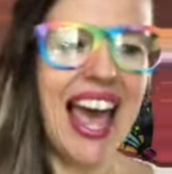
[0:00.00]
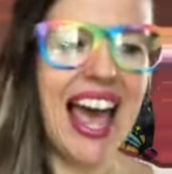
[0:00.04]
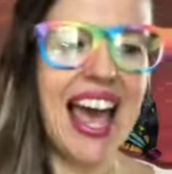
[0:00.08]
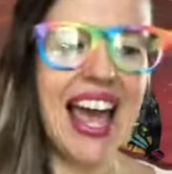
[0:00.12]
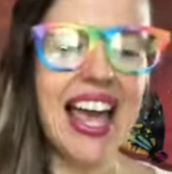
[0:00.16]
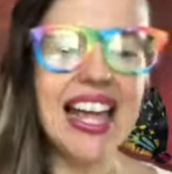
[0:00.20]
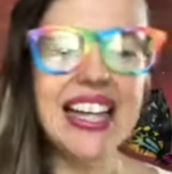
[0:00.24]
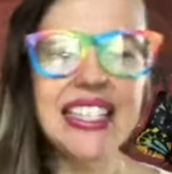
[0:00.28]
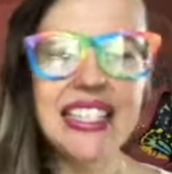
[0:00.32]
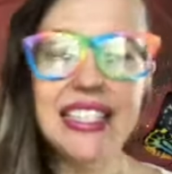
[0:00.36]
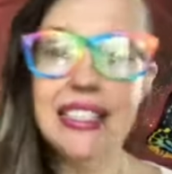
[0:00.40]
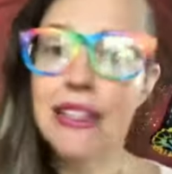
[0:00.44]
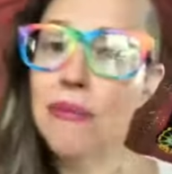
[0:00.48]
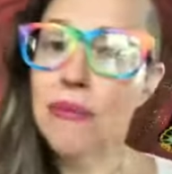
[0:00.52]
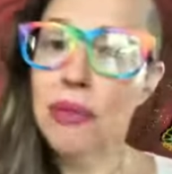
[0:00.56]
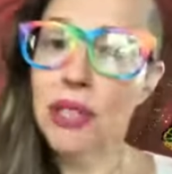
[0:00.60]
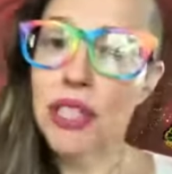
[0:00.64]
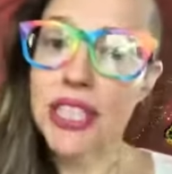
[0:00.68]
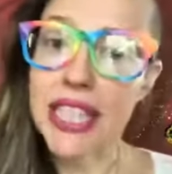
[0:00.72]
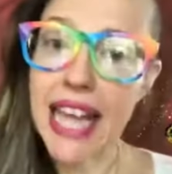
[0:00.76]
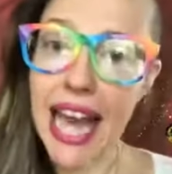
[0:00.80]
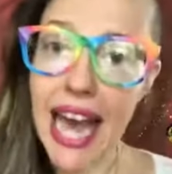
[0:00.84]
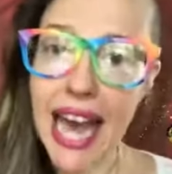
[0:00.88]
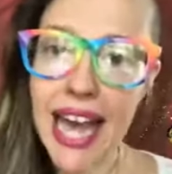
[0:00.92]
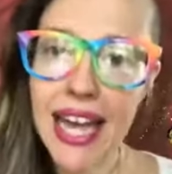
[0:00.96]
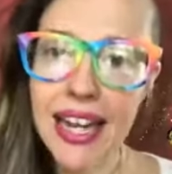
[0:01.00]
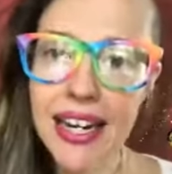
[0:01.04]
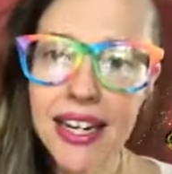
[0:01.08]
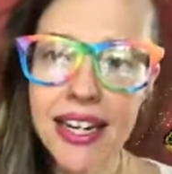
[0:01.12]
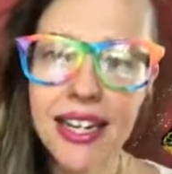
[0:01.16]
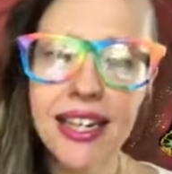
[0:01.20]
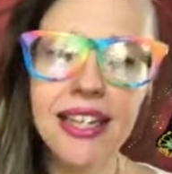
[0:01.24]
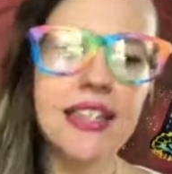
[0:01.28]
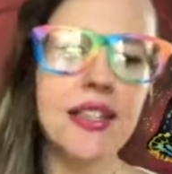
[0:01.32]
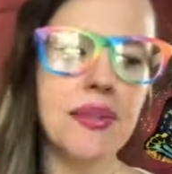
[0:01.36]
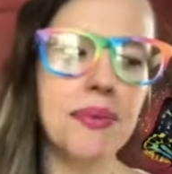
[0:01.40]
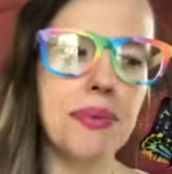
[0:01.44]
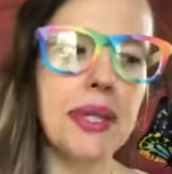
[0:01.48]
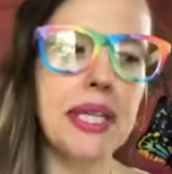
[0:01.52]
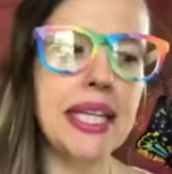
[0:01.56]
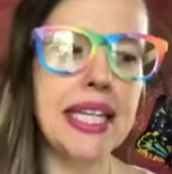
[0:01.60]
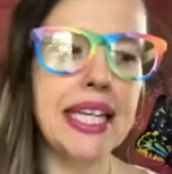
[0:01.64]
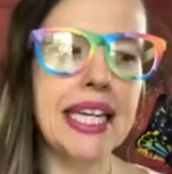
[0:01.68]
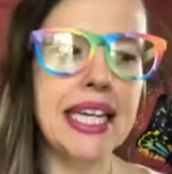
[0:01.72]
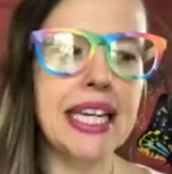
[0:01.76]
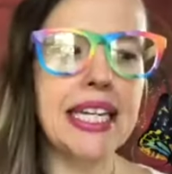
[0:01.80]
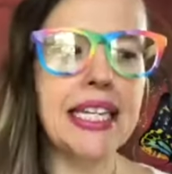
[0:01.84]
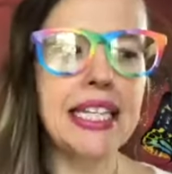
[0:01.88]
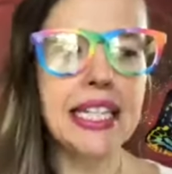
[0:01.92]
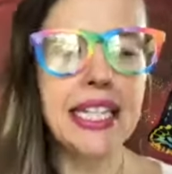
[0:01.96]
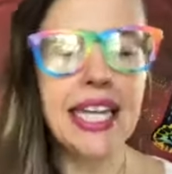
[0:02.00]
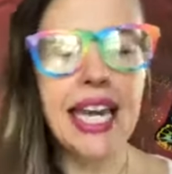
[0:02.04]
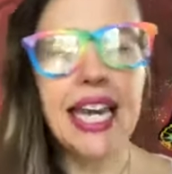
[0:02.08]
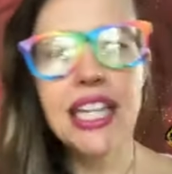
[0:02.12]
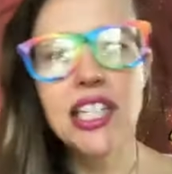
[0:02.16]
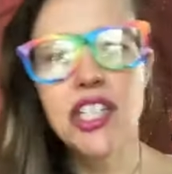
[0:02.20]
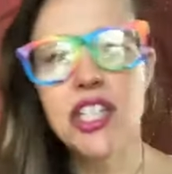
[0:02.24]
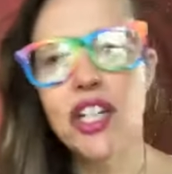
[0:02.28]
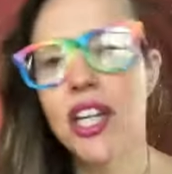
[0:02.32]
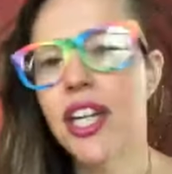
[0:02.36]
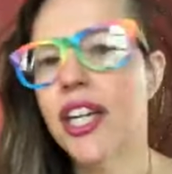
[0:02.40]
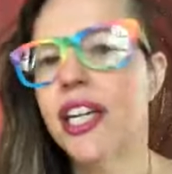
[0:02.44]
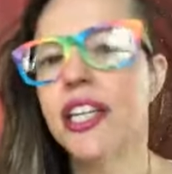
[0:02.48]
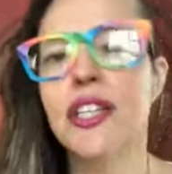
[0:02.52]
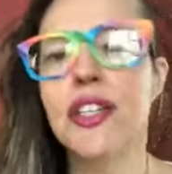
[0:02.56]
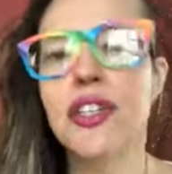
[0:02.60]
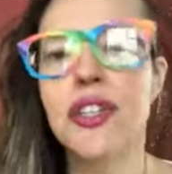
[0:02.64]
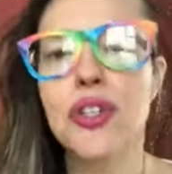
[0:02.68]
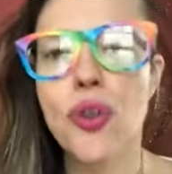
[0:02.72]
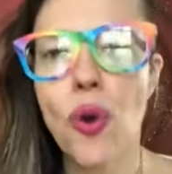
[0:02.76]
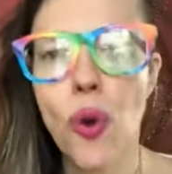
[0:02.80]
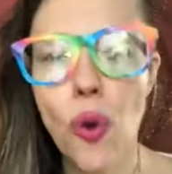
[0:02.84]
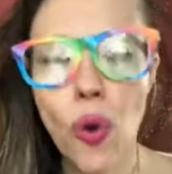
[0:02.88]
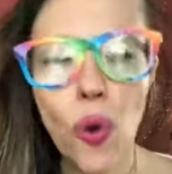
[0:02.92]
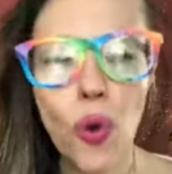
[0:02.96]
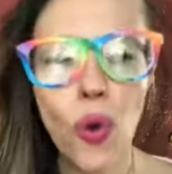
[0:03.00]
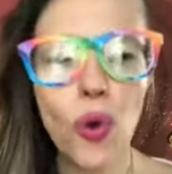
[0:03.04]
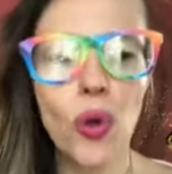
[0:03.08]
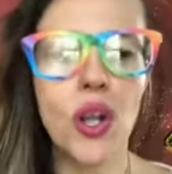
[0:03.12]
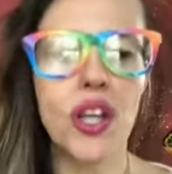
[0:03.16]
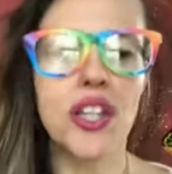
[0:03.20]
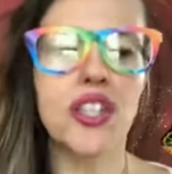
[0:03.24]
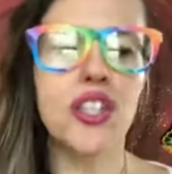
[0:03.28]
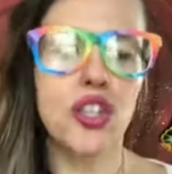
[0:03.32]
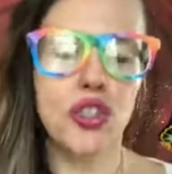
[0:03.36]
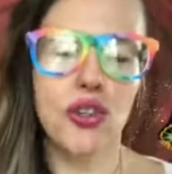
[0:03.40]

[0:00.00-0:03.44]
And number 10 is really engaging in soul